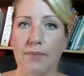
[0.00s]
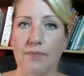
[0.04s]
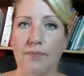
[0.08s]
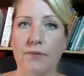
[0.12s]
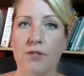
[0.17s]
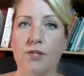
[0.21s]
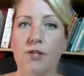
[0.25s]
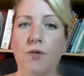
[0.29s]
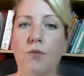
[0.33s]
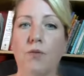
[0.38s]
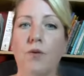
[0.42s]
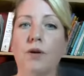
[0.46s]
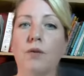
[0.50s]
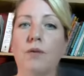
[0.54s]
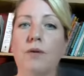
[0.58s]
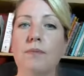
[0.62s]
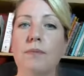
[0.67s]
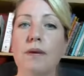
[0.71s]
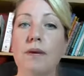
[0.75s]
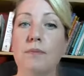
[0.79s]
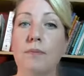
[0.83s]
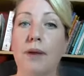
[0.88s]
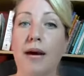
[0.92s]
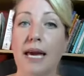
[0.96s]
So what do we
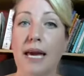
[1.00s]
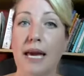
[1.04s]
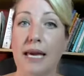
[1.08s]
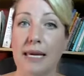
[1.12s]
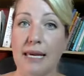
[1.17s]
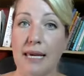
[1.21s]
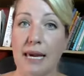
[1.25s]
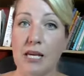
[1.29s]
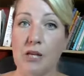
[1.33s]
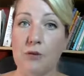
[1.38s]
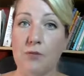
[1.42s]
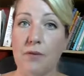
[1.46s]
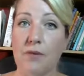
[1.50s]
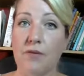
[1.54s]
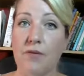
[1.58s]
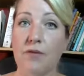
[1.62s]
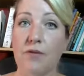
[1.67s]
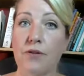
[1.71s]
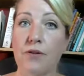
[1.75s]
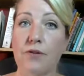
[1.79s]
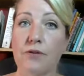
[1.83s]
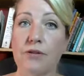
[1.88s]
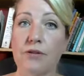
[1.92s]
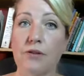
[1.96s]
mean by engagement? For
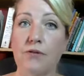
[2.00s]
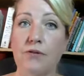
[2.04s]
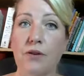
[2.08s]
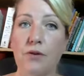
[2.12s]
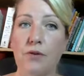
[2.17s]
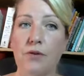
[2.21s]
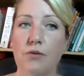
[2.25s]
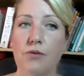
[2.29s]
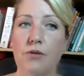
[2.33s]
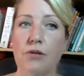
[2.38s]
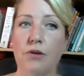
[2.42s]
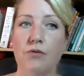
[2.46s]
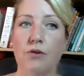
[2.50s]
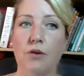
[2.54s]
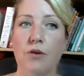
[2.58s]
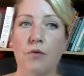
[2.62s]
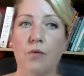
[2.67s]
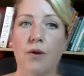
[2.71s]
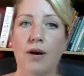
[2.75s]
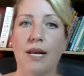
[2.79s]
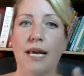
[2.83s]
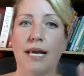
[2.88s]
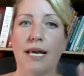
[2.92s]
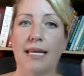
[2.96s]
those of you who don't know
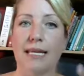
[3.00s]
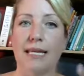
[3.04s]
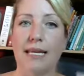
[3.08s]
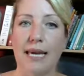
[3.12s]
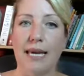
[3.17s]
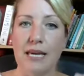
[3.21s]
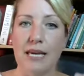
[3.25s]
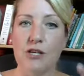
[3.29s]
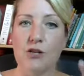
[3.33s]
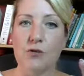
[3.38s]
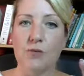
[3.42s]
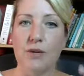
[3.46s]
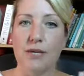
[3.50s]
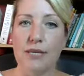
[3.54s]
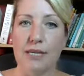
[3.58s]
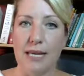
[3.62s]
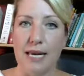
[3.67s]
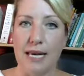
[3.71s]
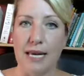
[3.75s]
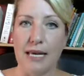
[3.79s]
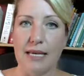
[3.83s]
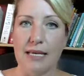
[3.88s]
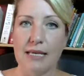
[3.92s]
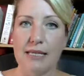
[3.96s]
what engagement
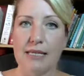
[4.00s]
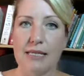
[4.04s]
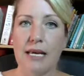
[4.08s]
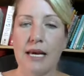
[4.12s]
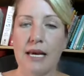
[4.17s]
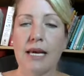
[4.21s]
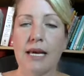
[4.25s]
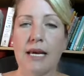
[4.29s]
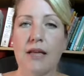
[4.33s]
is,